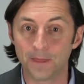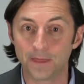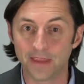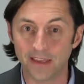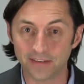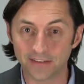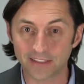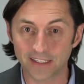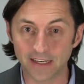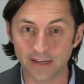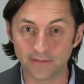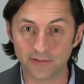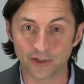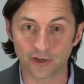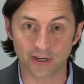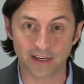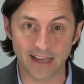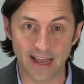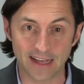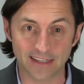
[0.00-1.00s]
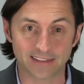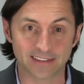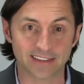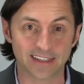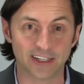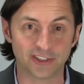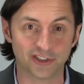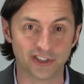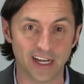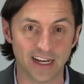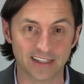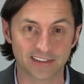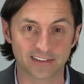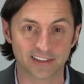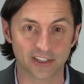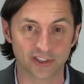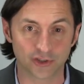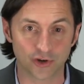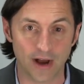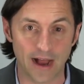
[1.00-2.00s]
This gives your guests a chance
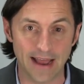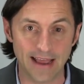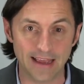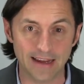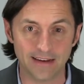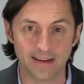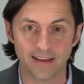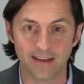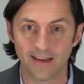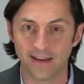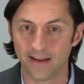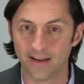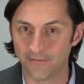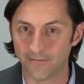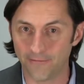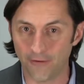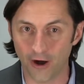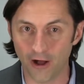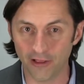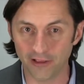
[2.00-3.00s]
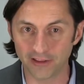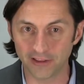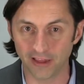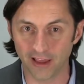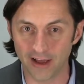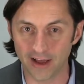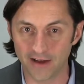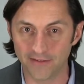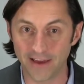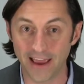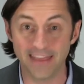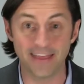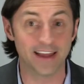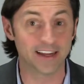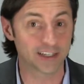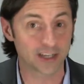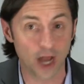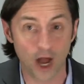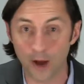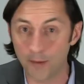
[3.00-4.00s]
to try it, fall in love, and
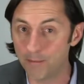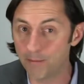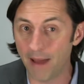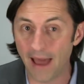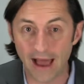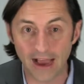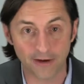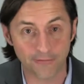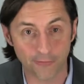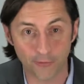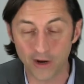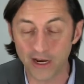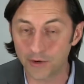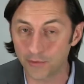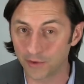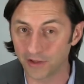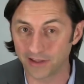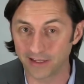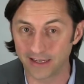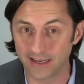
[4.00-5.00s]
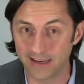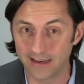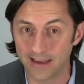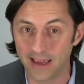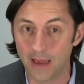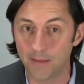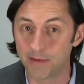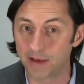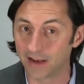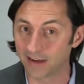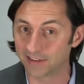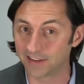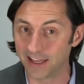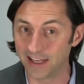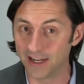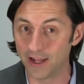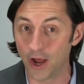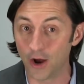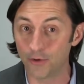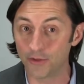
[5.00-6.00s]
then come back frequently because
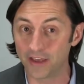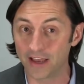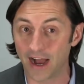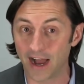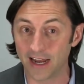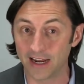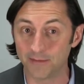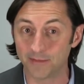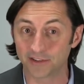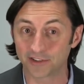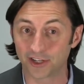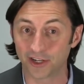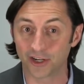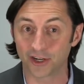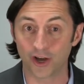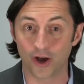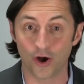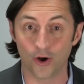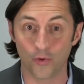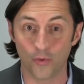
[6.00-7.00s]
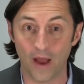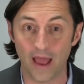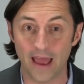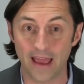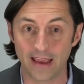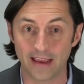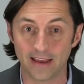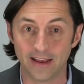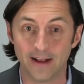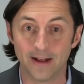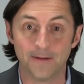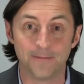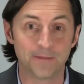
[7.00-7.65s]
they know the item is going to go away.